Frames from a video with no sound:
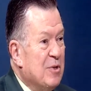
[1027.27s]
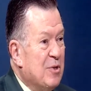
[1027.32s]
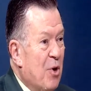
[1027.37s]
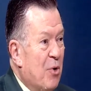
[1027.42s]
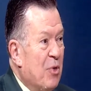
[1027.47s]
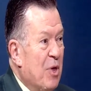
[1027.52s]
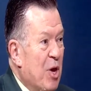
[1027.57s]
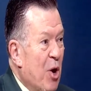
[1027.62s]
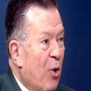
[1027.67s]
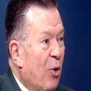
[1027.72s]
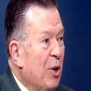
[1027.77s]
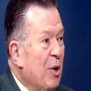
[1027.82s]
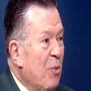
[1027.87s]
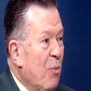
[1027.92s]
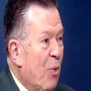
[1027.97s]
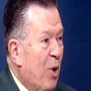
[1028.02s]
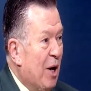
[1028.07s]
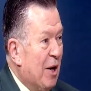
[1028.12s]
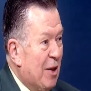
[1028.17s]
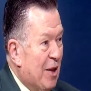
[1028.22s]
So the only
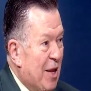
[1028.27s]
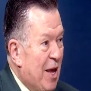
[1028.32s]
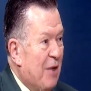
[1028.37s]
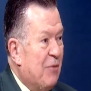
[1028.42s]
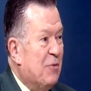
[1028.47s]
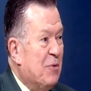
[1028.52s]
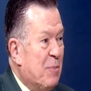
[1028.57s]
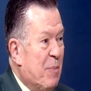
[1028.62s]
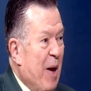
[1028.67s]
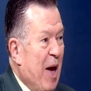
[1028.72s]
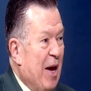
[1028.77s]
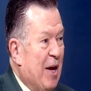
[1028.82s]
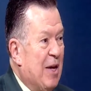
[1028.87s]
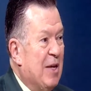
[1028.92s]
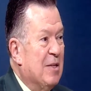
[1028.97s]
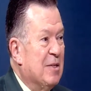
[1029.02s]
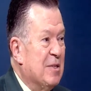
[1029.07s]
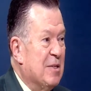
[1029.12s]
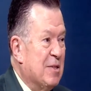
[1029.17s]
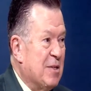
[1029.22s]
one left back
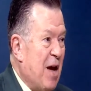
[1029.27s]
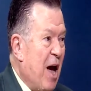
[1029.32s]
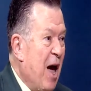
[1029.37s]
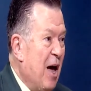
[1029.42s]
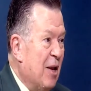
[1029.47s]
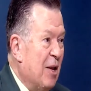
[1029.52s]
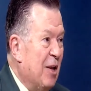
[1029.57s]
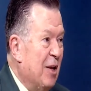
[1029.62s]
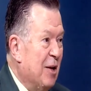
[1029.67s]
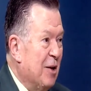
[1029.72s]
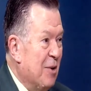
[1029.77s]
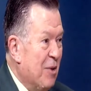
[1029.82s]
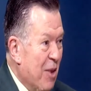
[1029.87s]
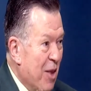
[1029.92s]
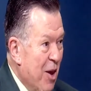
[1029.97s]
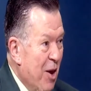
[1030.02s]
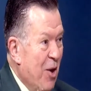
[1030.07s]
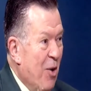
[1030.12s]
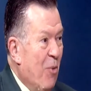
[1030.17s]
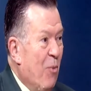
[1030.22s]
in Scotland
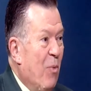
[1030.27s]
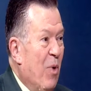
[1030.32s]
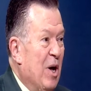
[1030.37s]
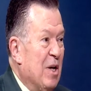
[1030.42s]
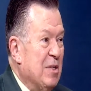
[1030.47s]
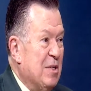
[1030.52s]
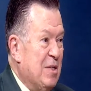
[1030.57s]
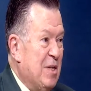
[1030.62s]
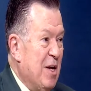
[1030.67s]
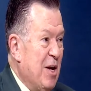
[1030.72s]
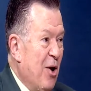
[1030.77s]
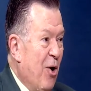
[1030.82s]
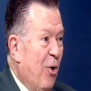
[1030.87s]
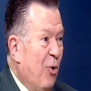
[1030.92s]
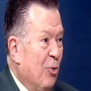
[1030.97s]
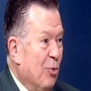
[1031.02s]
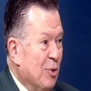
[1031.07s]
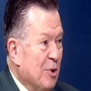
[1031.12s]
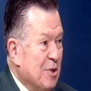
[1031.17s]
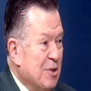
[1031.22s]
was the
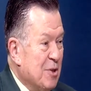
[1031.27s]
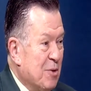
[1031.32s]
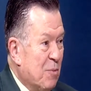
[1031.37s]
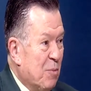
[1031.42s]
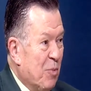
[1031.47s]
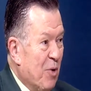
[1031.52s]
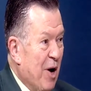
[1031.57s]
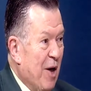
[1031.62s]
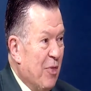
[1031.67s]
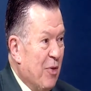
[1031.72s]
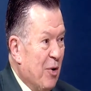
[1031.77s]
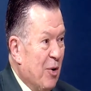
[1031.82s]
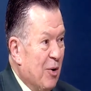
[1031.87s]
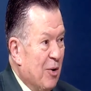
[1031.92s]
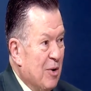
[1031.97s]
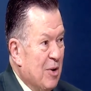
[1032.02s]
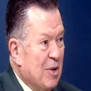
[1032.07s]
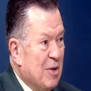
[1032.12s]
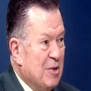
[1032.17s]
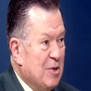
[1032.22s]
oldest
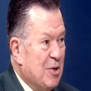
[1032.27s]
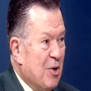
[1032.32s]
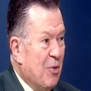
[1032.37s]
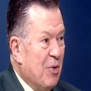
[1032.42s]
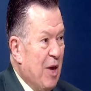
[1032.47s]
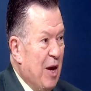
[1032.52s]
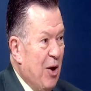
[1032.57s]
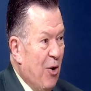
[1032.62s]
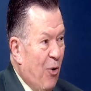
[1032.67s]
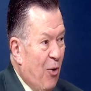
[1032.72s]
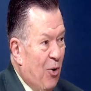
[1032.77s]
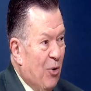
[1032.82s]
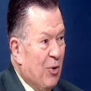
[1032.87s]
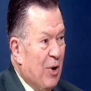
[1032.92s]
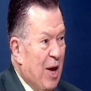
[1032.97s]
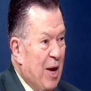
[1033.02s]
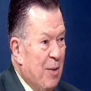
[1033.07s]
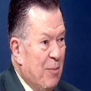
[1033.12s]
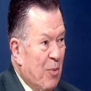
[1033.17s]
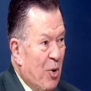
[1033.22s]
brother. So they all
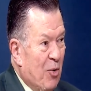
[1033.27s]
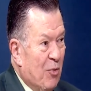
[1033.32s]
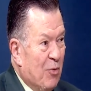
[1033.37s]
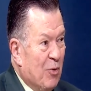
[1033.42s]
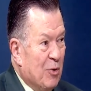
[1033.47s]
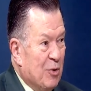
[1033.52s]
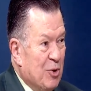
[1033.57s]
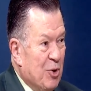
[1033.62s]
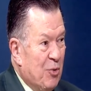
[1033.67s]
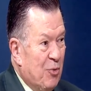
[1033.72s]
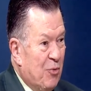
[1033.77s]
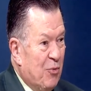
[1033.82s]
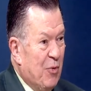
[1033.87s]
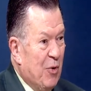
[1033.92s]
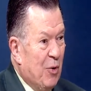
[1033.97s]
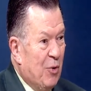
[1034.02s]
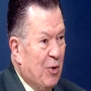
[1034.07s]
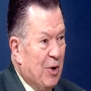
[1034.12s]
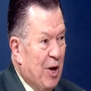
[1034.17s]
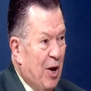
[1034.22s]
came over to
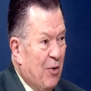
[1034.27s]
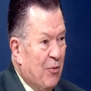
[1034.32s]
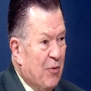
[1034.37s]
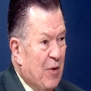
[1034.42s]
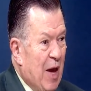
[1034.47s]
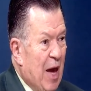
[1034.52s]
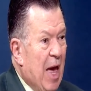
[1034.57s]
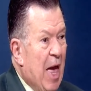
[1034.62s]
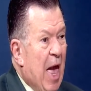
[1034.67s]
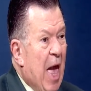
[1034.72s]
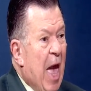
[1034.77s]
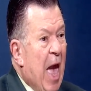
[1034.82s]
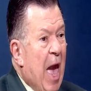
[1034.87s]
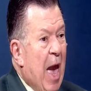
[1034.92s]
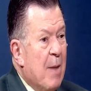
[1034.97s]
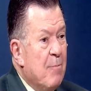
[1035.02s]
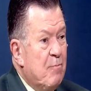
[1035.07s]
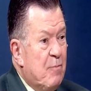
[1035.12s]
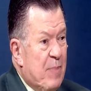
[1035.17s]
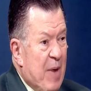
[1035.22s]
Philadelphia
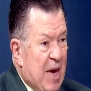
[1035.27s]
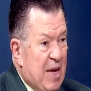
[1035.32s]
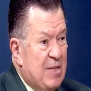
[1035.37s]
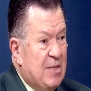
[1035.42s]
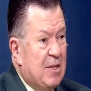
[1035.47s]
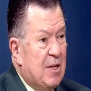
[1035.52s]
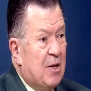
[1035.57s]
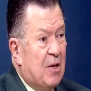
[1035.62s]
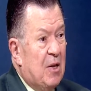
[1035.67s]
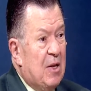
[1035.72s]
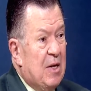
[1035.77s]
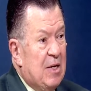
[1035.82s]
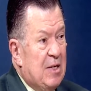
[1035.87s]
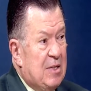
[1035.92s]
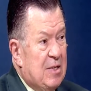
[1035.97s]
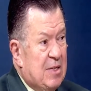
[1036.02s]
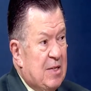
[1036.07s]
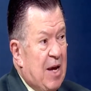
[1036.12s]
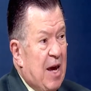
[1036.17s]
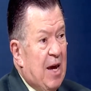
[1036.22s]
and basically
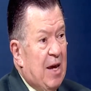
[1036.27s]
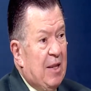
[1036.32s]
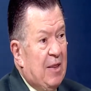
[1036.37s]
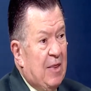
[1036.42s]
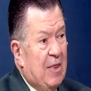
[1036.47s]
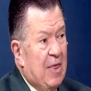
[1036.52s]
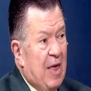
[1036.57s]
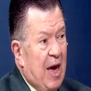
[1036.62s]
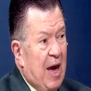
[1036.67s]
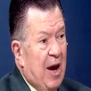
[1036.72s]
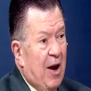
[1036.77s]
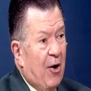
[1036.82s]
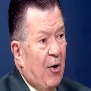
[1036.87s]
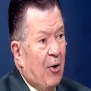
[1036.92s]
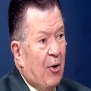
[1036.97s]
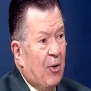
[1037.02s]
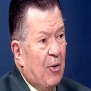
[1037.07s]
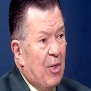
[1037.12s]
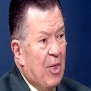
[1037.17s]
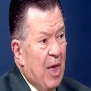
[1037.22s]
stayed
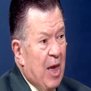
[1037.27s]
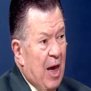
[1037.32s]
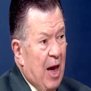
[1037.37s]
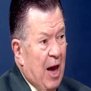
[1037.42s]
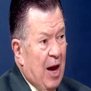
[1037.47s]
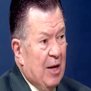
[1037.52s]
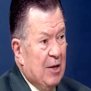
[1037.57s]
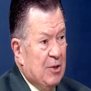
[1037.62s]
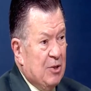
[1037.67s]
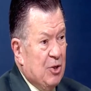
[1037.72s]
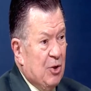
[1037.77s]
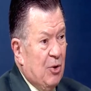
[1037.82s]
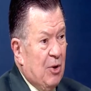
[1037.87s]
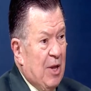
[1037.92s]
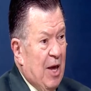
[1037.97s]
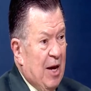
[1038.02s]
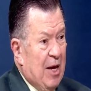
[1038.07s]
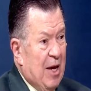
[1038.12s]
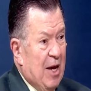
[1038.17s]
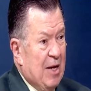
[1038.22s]
there until,
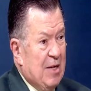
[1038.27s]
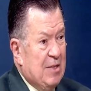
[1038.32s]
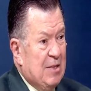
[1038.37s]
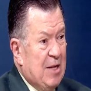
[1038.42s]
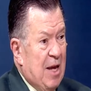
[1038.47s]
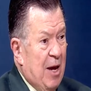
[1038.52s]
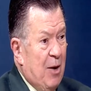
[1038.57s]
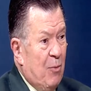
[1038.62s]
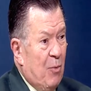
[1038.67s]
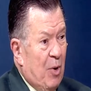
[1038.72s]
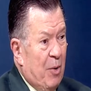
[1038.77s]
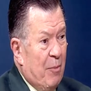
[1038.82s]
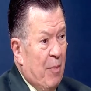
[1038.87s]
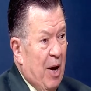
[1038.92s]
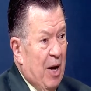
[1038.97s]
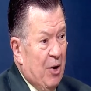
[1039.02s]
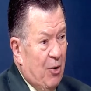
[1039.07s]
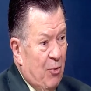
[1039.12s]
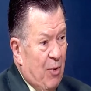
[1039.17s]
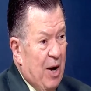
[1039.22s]
like I say, when
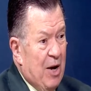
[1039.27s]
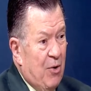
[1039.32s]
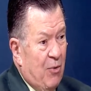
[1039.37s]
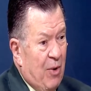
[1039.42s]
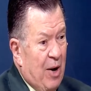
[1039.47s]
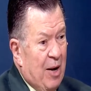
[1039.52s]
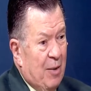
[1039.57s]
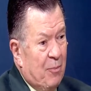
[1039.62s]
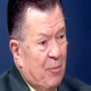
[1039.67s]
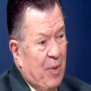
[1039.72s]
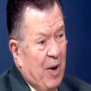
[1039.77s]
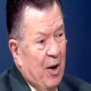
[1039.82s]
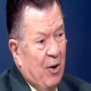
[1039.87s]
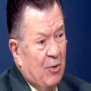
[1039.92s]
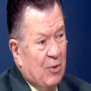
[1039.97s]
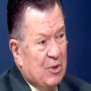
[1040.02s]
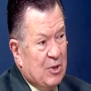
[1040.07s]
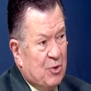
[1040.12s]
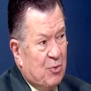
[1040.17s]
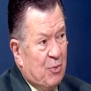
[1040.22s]
my
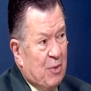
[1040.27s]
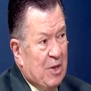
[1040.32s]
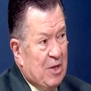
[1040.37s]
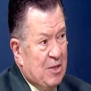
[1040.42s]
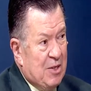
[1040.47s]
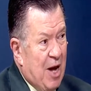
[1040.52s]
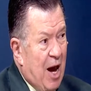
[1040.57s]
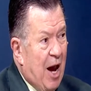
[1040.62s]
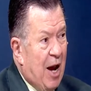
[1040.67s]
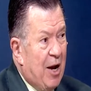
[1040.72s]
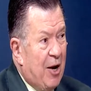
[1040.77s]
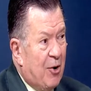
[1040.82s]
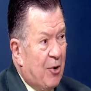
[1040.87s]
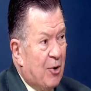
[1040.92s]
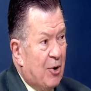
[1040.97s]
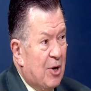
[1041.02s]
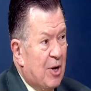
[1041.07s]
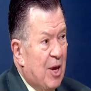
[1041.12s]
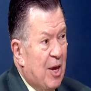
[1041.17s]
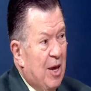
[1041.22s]
great-grandparents
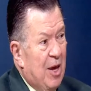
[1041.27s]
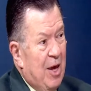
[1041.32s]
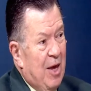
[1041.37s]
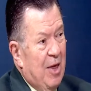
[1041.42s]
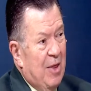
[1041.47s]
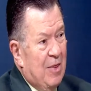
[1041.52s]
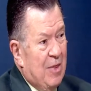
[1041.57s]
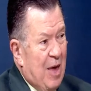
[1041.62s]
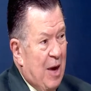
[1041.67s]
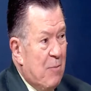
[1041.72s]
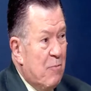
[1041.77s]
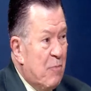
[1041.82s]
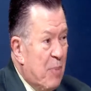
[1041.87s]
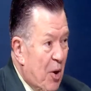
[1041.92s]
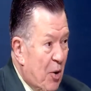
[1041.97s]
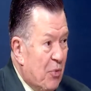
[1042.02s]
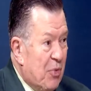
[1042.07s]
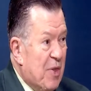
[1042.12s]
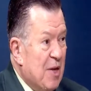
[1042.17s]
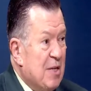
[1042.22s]
retired. They
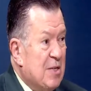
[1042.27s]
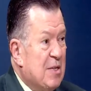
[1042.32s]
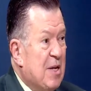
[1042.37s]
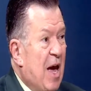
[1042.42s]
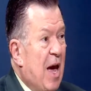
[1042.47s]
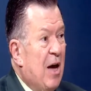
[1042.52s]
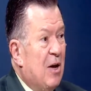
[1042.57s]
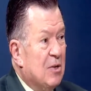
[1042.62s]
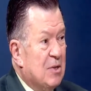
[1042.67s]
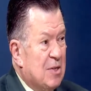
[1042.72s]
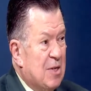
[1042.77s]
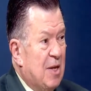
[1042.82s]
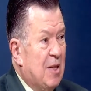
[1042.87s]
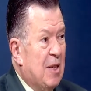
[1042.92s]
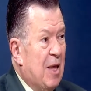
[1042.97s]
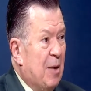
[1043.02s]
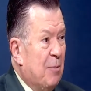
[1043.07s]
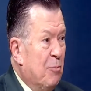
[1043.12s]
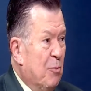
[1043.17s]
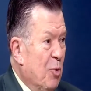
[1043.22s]
built this house
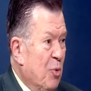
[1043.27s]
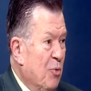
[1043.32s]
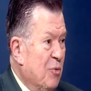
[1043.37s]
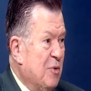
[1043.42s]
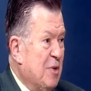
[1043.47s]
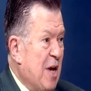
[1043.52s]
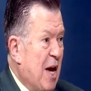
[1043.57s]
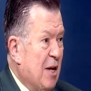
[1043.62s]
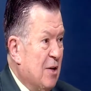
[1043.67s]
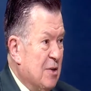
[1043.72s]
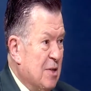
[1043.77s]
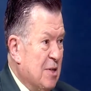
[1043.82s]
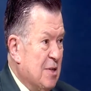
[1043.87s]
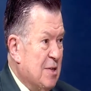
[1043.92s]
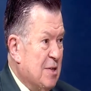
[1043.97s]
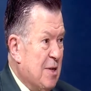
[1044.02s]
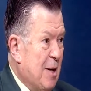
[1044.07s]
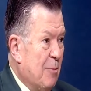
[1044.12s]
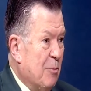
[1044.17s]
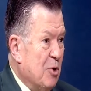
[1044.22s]
and then moved down to
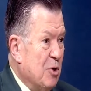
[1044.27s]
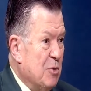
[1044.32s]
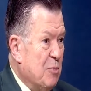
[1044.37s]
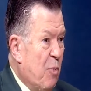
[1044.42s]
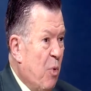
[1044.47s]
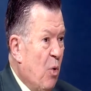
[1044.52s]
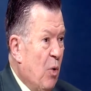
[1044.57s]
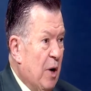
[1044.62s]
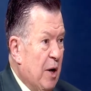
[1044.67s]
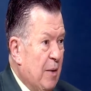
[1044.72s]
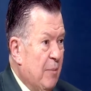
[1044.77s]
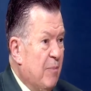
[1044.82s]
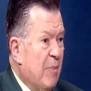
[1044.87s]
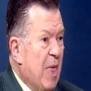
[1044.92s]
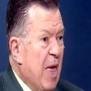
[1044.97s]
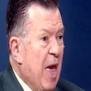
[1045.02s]
Summers Point.